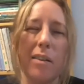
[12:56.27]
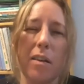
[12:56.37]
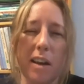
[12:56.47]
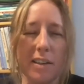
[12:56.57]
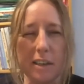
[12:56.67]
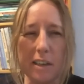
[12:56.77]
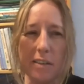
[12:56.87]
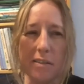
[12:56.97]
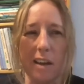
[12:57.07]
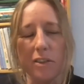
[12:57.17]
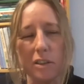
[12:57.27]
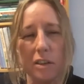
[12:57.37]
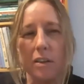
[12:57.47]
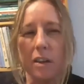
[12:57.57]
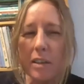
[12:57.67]

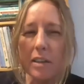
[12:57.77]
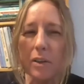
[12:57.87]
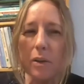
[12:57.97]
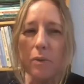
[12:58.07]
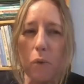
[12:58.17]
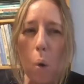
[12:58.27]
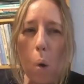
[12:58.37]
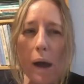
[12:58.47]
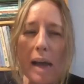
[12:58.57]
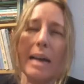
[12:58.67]
1900, 1904,